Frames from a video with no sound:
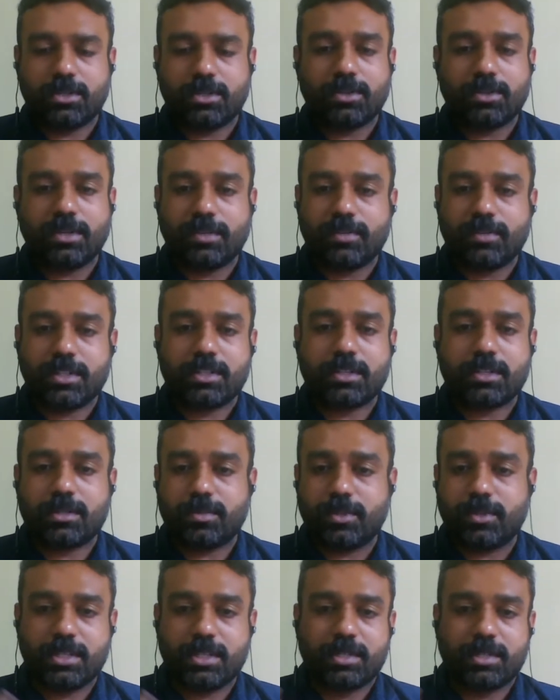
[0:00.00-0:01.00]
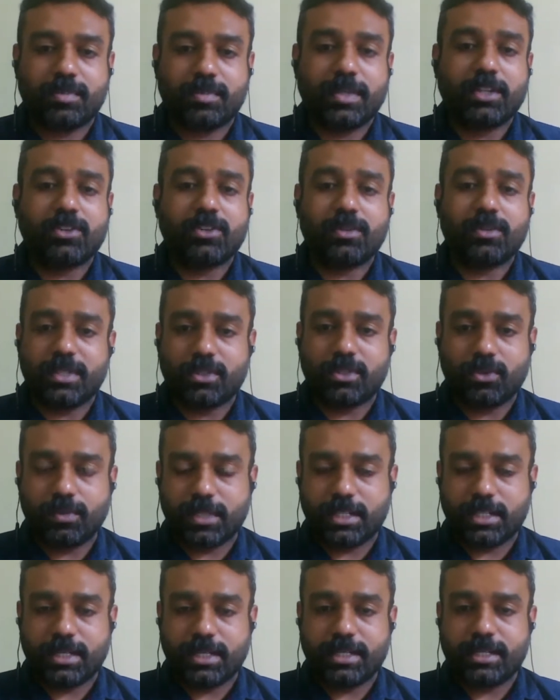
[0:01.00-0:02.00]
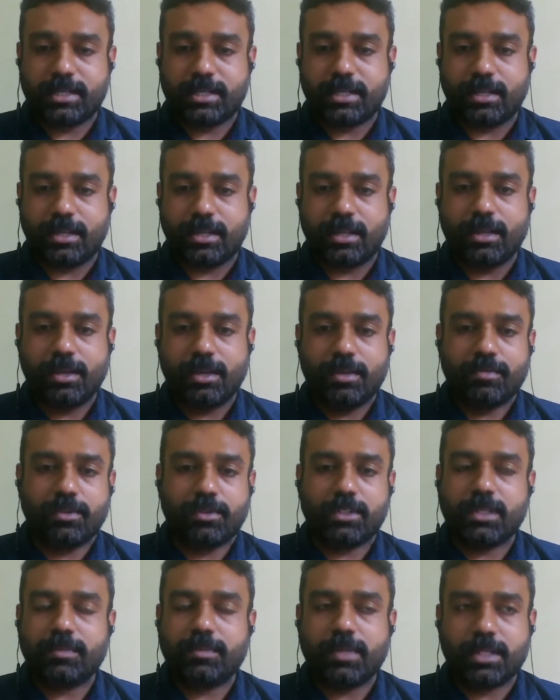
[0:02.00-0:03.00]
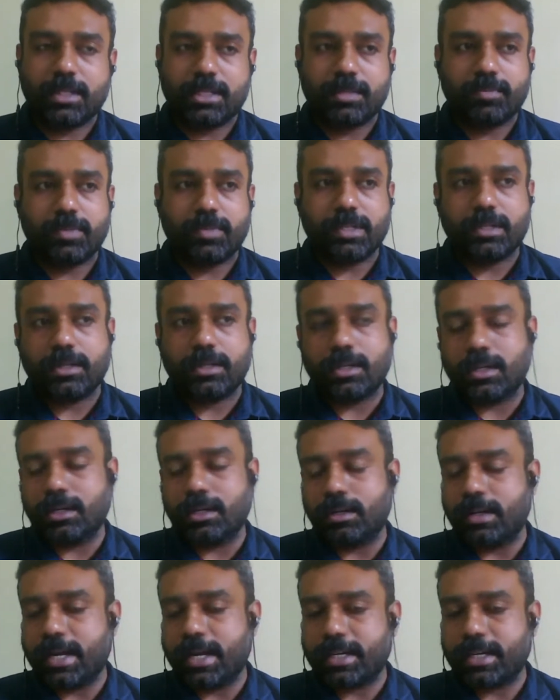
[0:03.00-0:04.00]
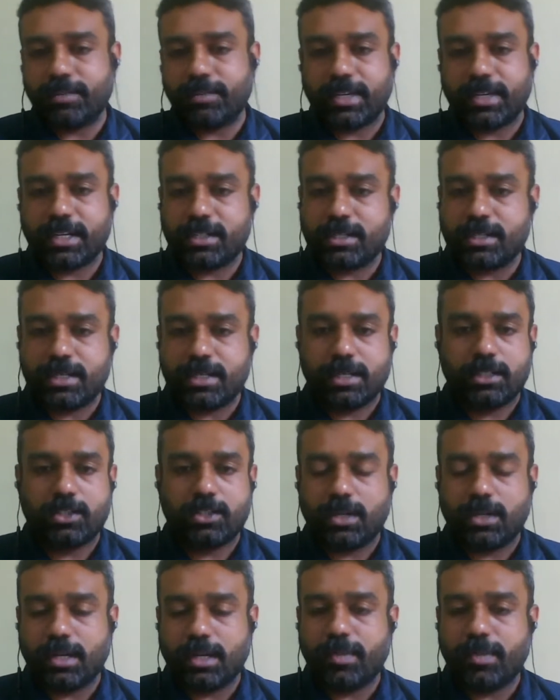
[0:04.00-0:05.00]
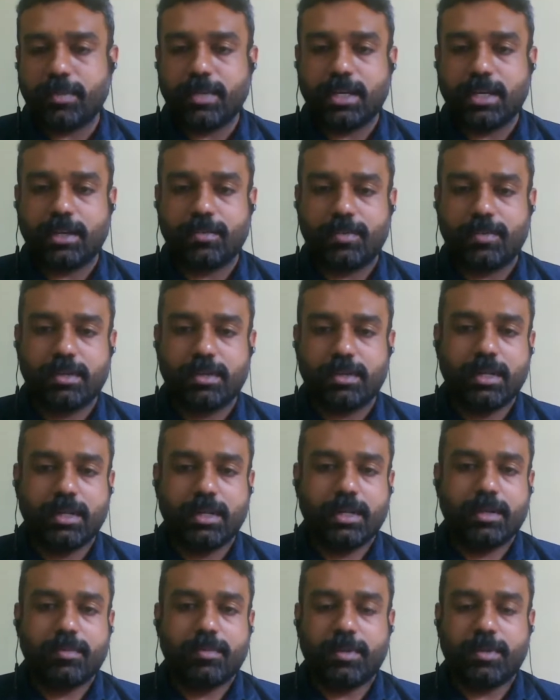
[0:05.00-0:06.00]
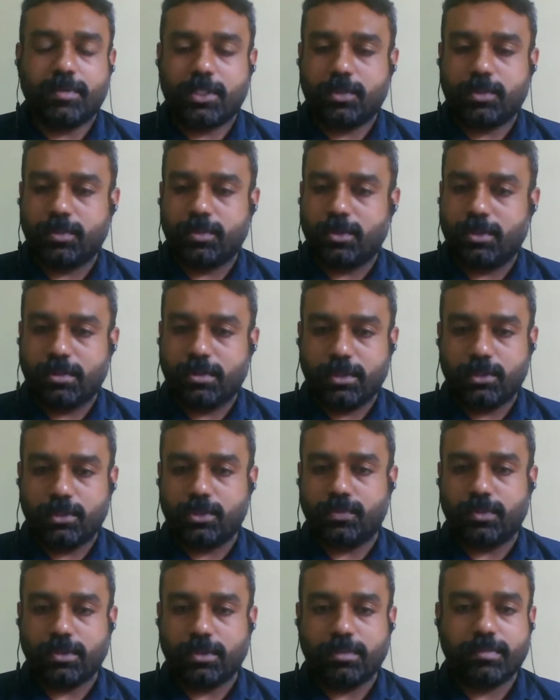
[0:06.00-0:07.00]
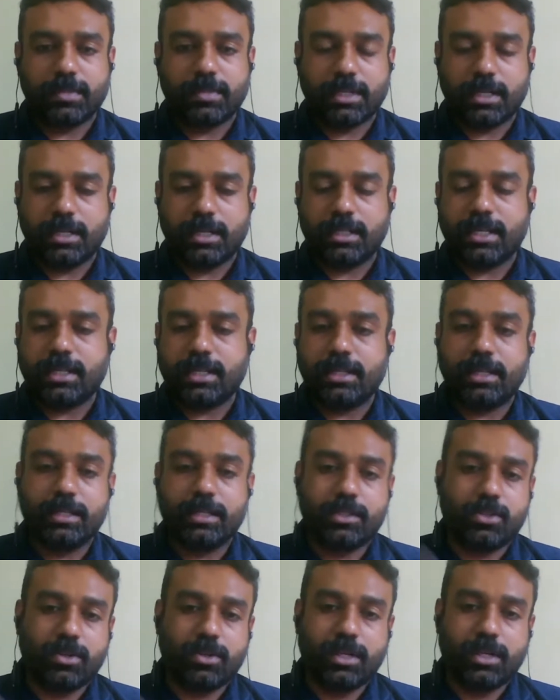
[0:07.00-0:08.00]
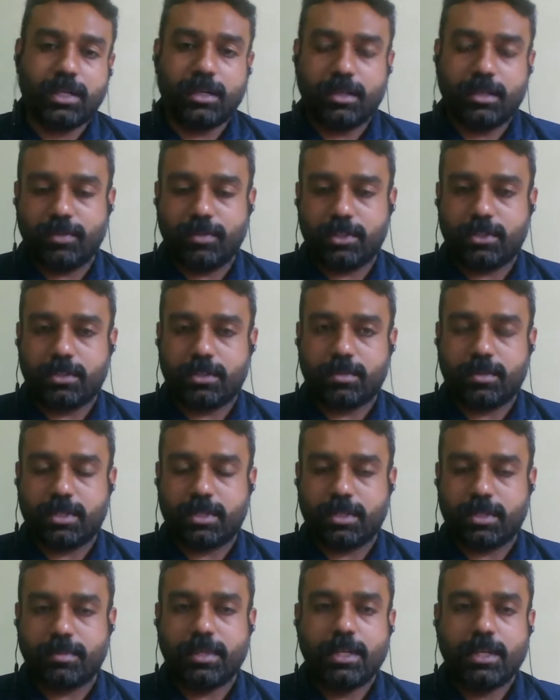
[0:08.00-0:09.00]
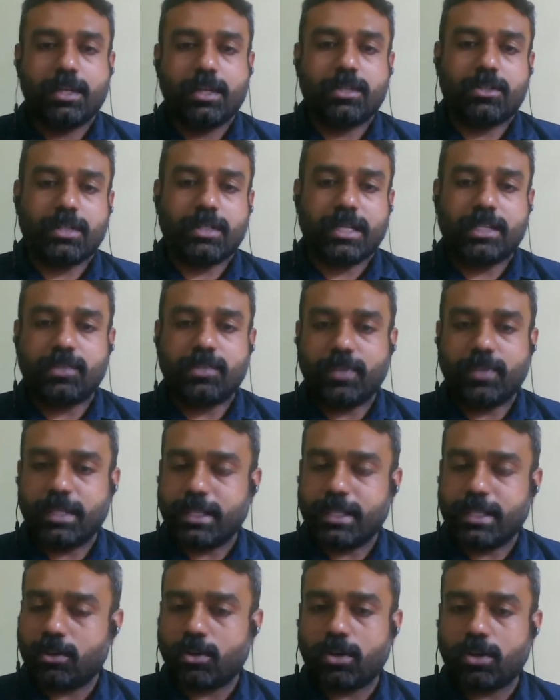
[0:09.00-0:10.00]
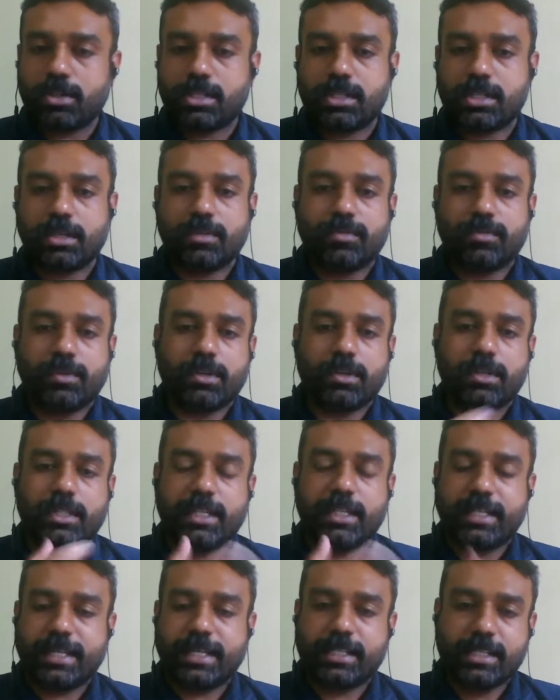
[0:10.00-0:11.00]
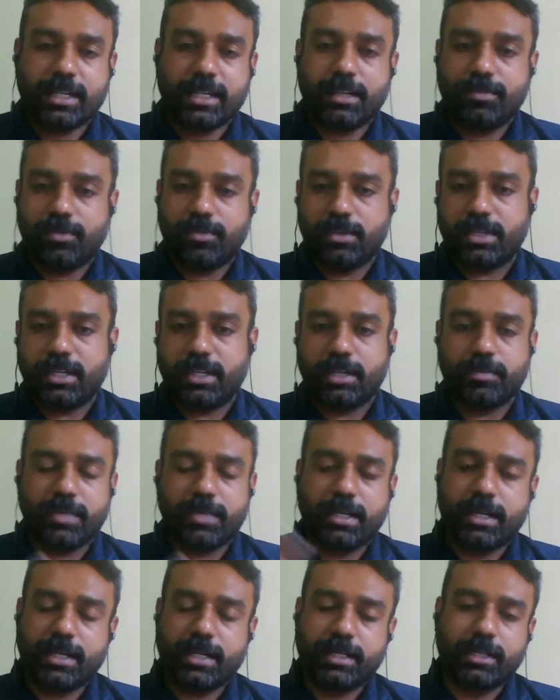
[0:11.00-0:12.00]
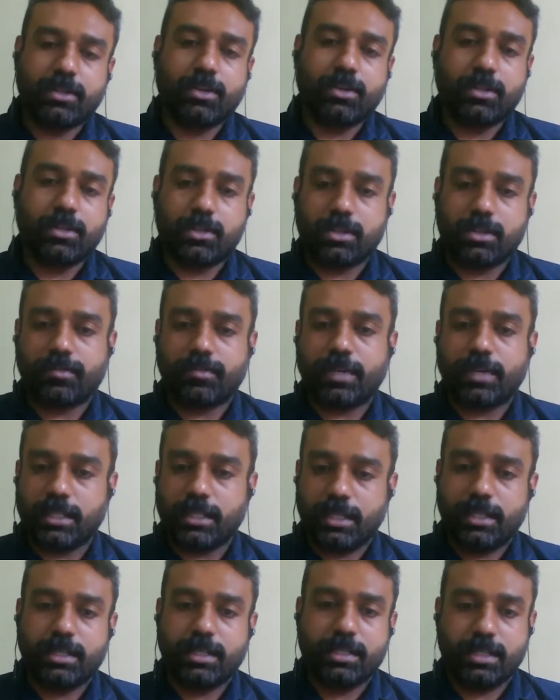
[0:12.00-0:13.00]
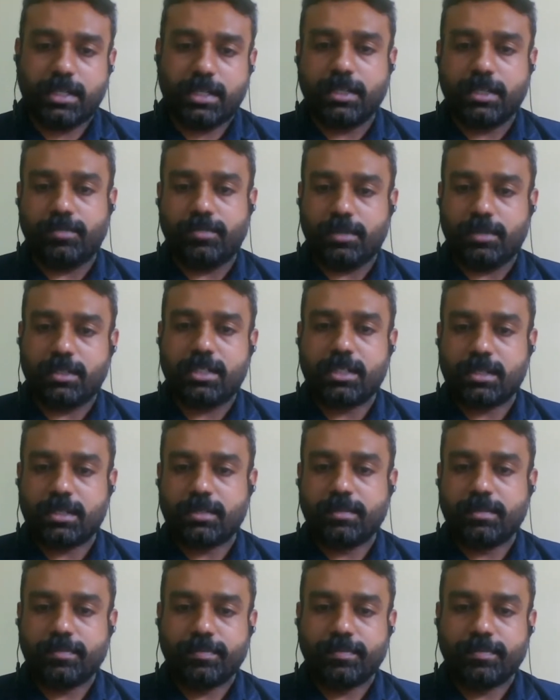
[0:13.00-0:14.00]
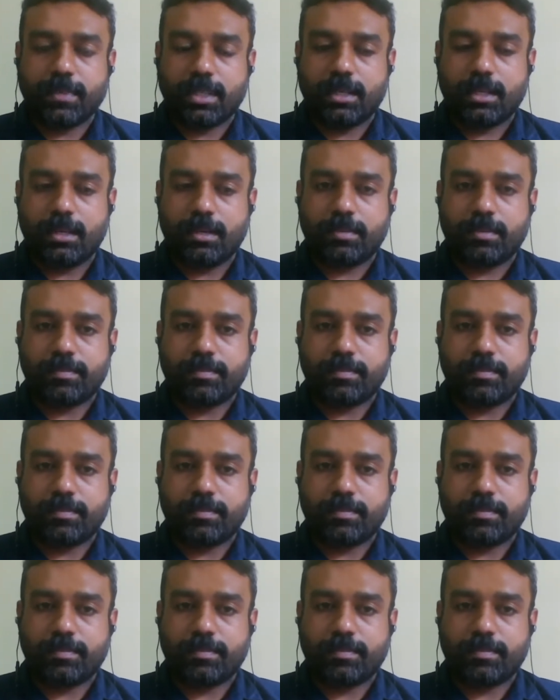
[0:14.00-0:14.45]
So reverse osmosis might not be so much necessary. For them, a simple activated sludge or MBBR will be much more useful than installing a reverse osmosis. So that's where the cost for the textile effluent treatment and the cost of other industry differs. Yeah.